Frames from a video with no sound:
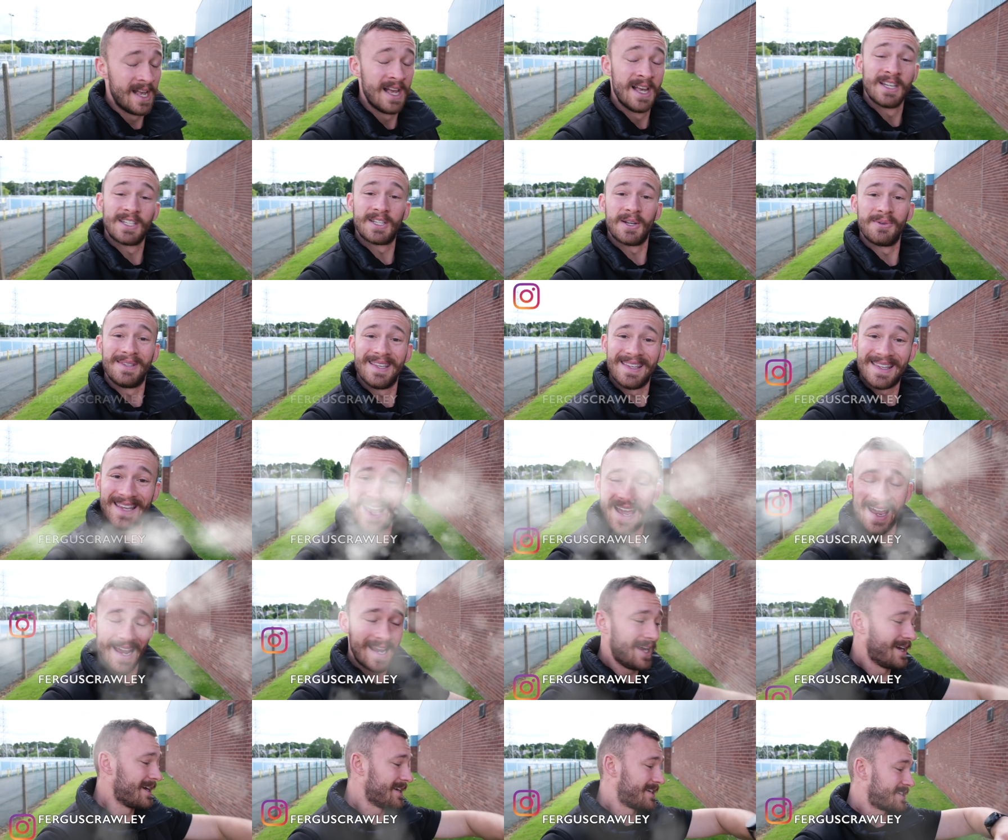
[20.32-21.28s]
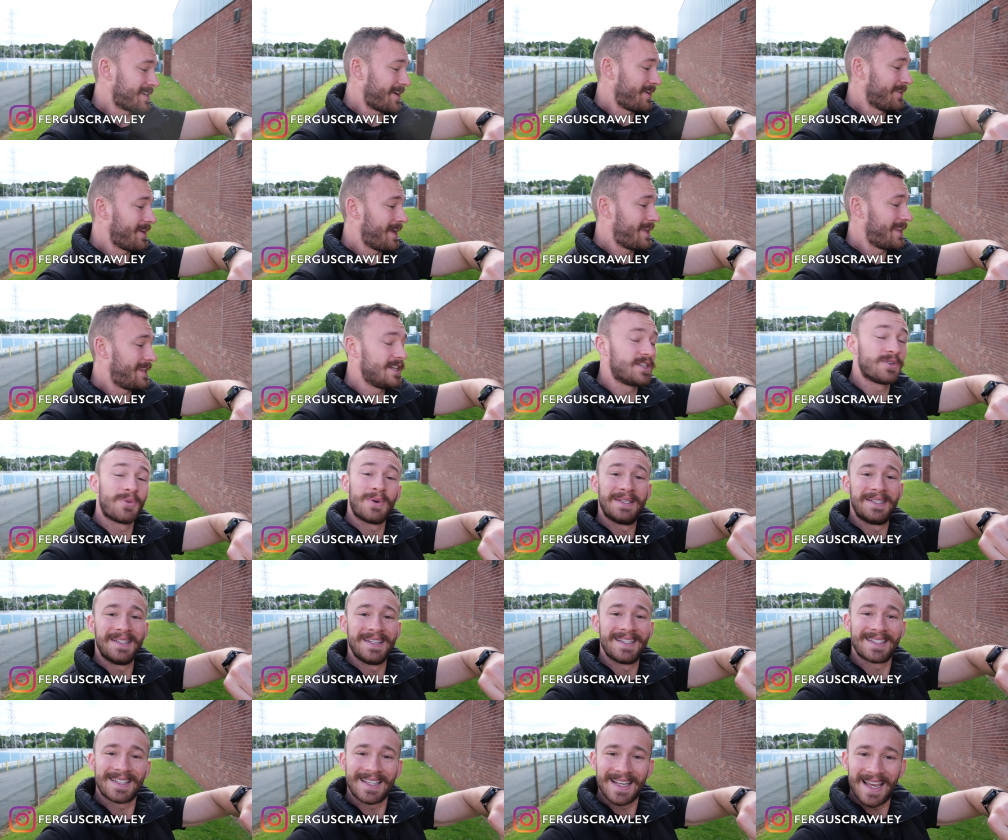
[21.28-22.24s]
So today, Sunday the
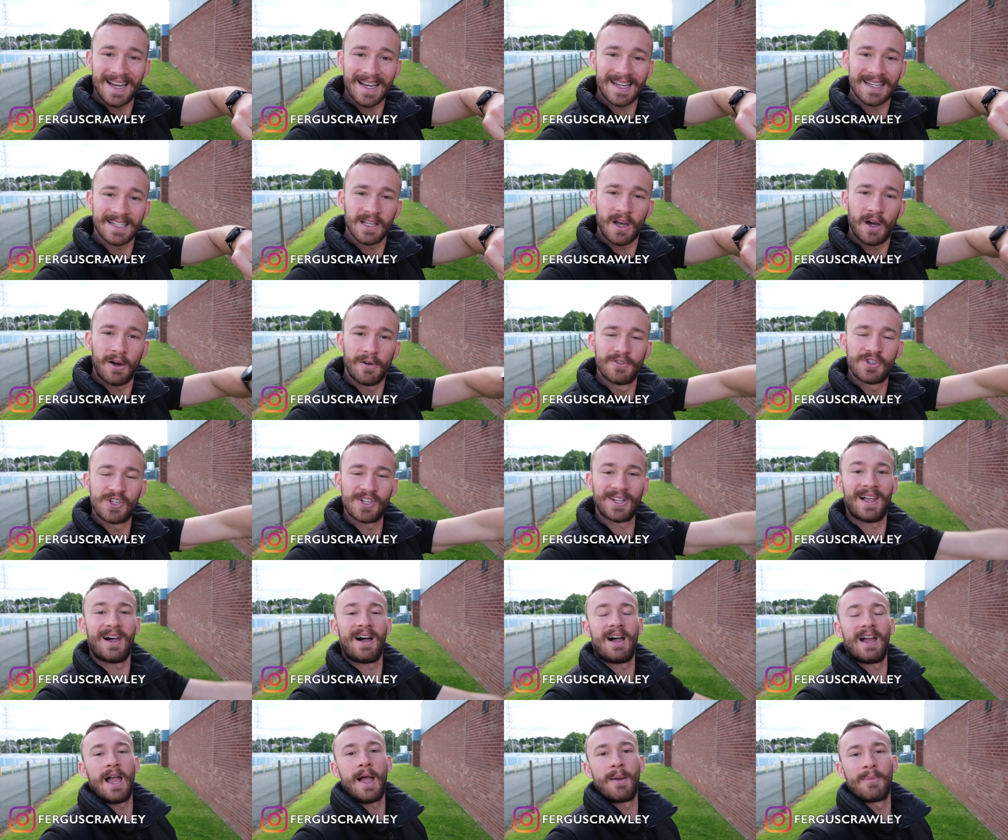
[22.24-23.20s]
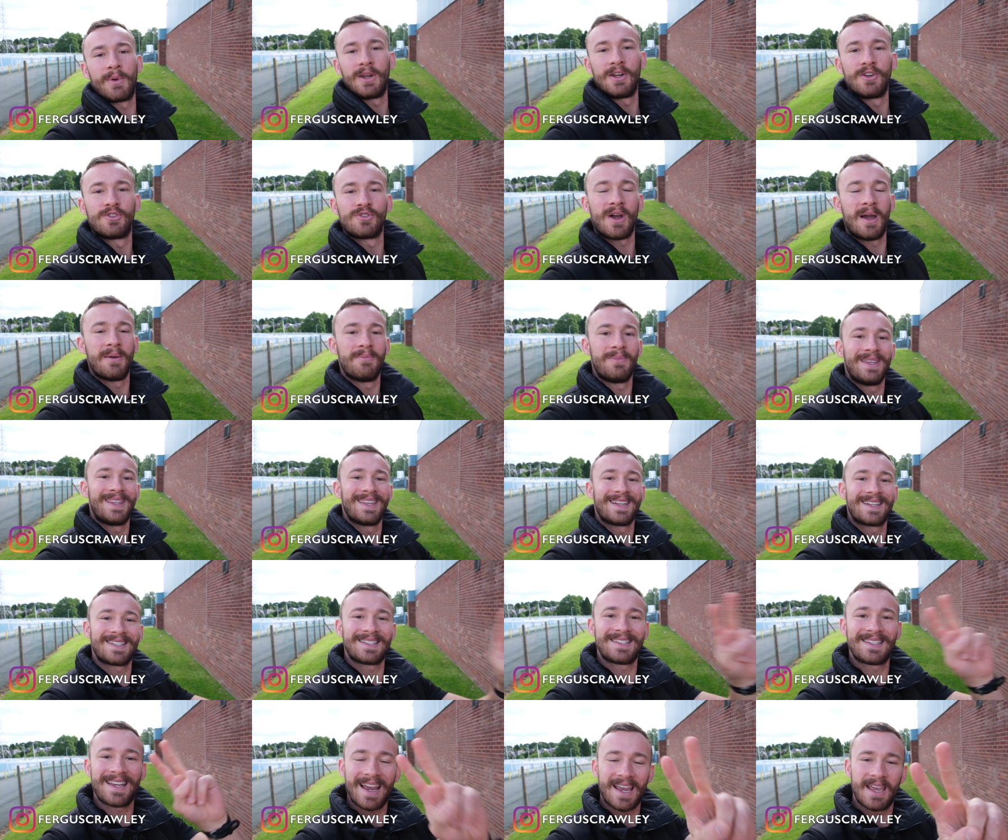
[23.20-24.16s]
26th of July, I'm gonna try and be the
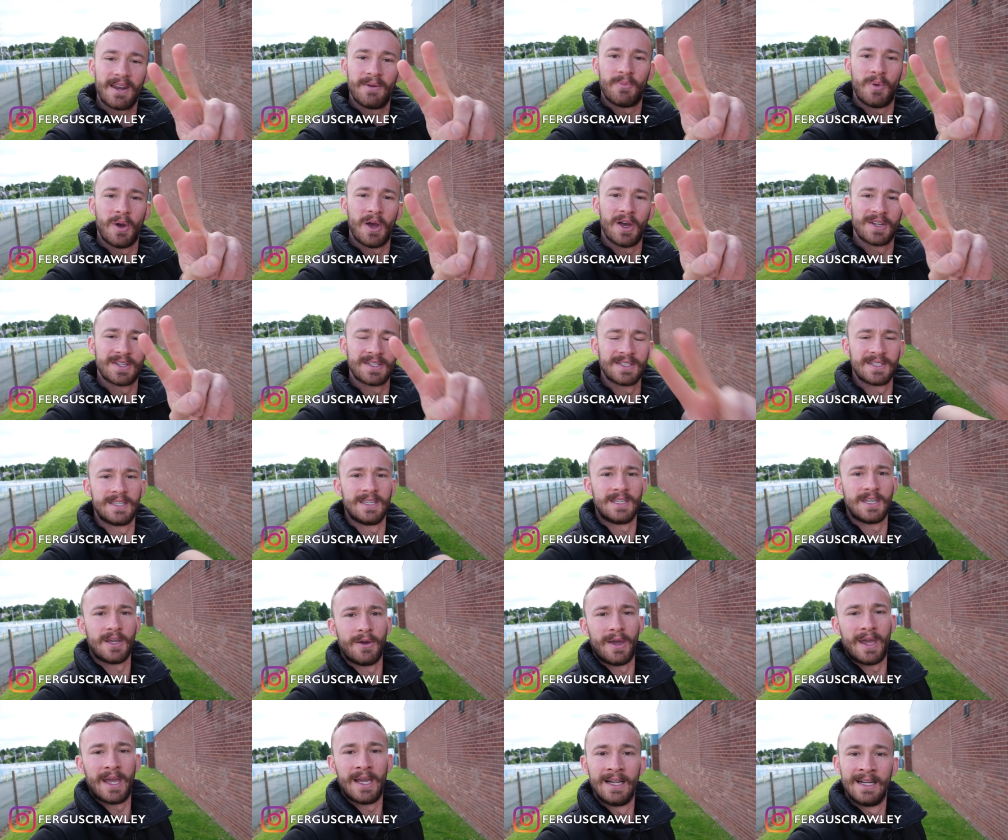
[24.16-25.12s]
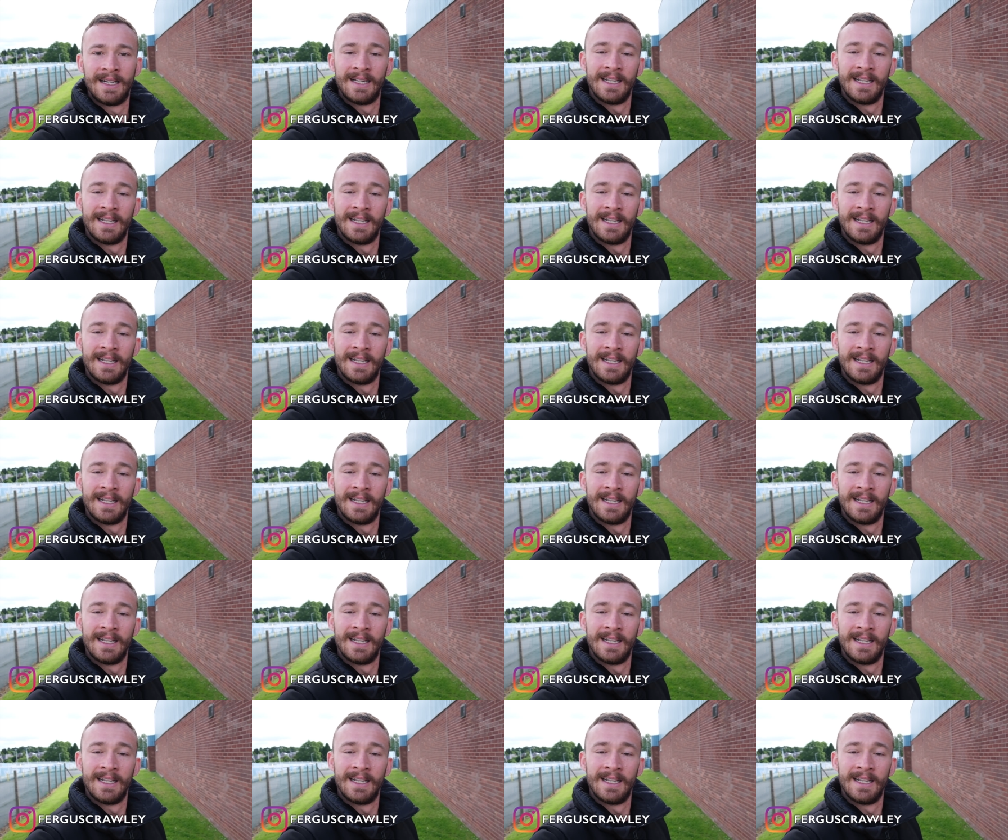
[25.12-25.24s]
second person to do it.